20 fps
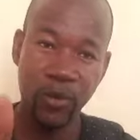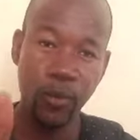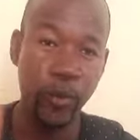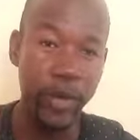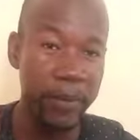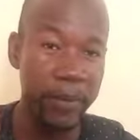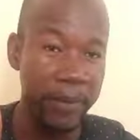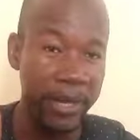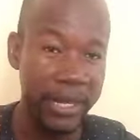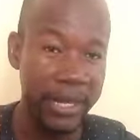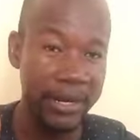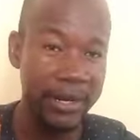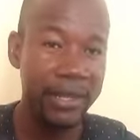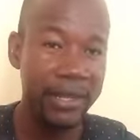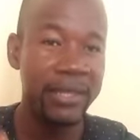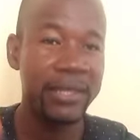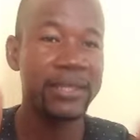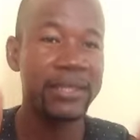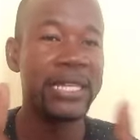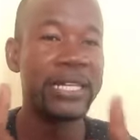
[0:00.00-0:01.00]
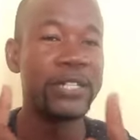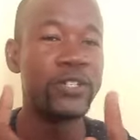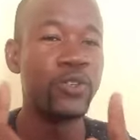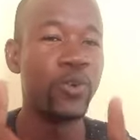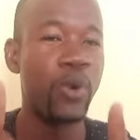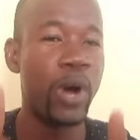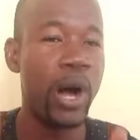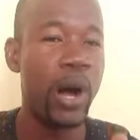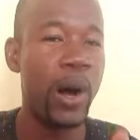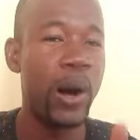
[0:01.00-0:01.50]
we mean the
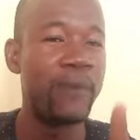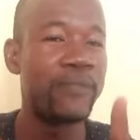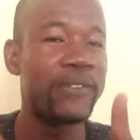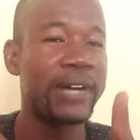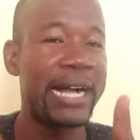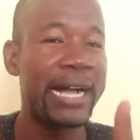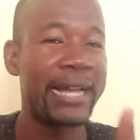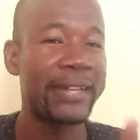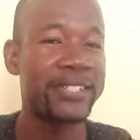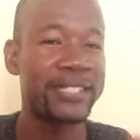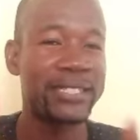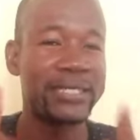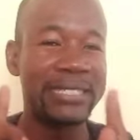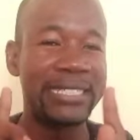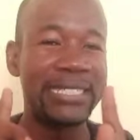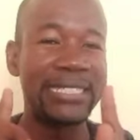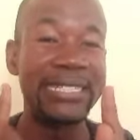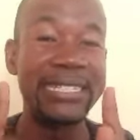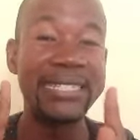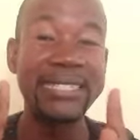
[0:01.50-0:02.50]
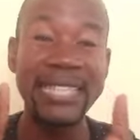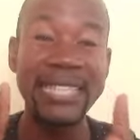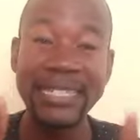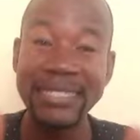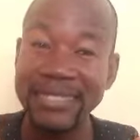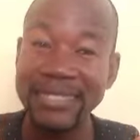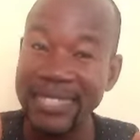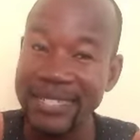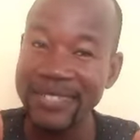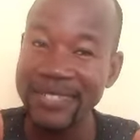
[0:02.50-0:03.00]
doer of action in a
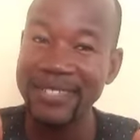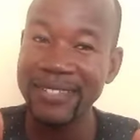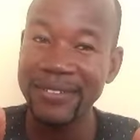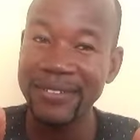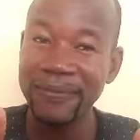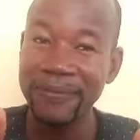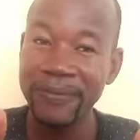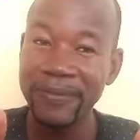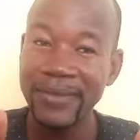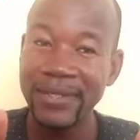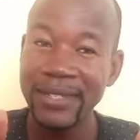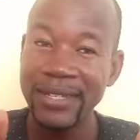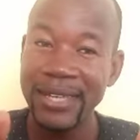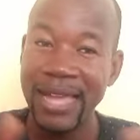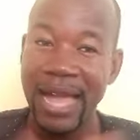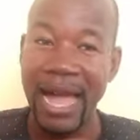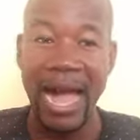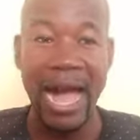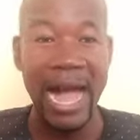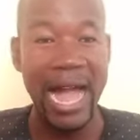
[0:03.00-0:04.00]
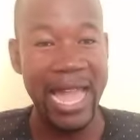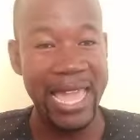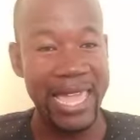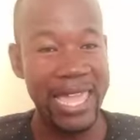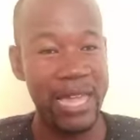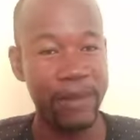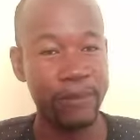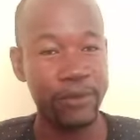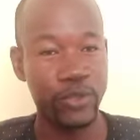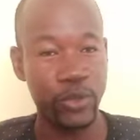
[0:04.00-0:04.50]
sentence. I
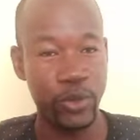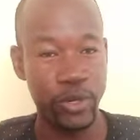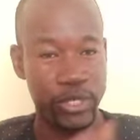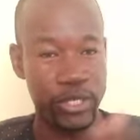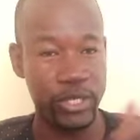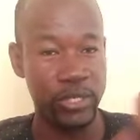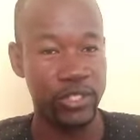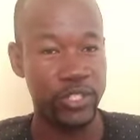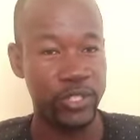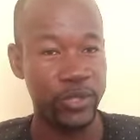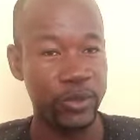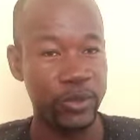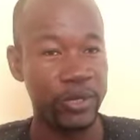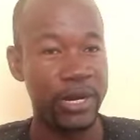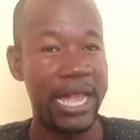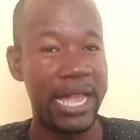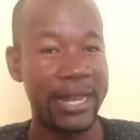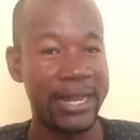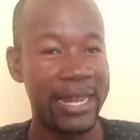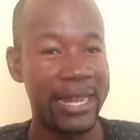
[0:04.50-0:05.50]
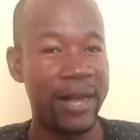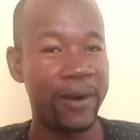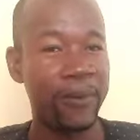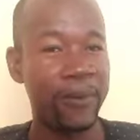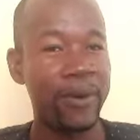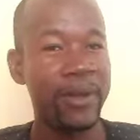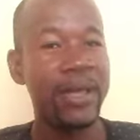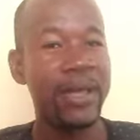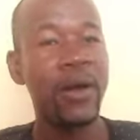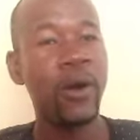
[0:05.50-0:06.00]
am talking to you right
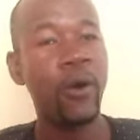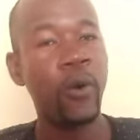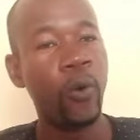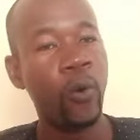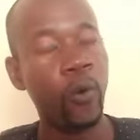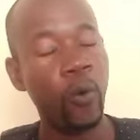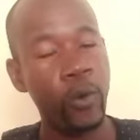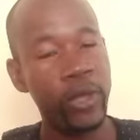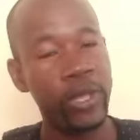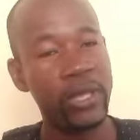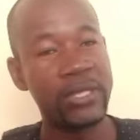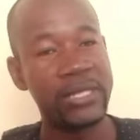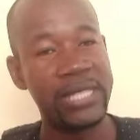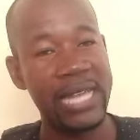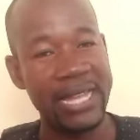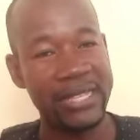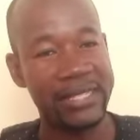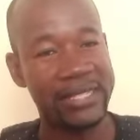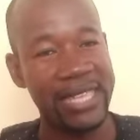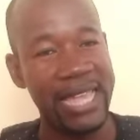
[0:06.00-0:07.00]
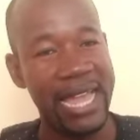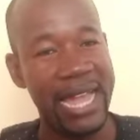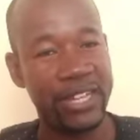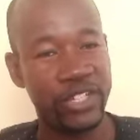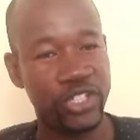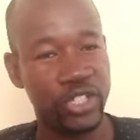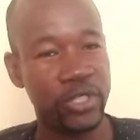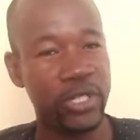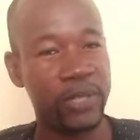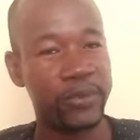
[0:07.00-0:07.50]
now. Who does the
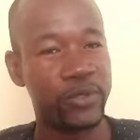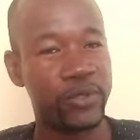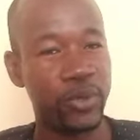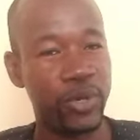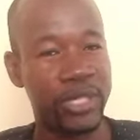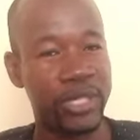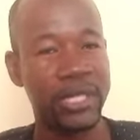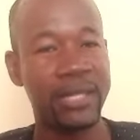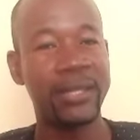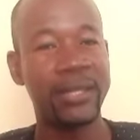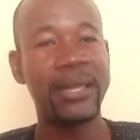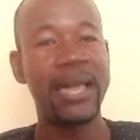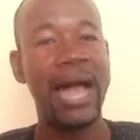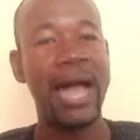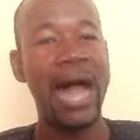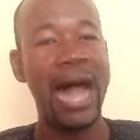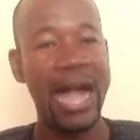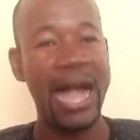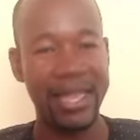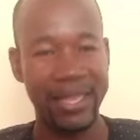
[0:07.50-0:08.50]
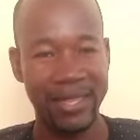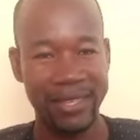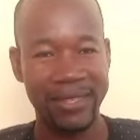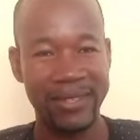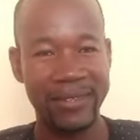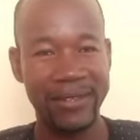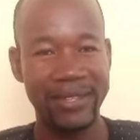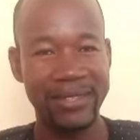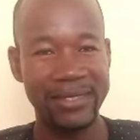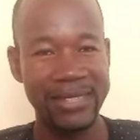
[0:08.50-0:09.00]
action of talking? I.
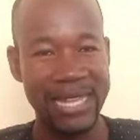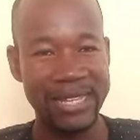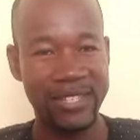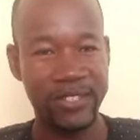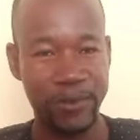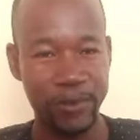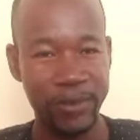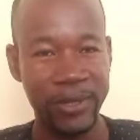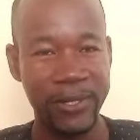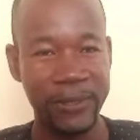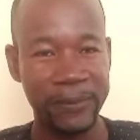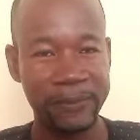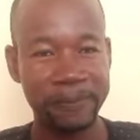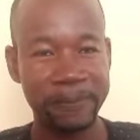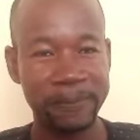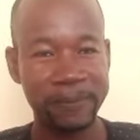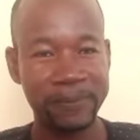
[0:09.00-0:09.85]
That's me.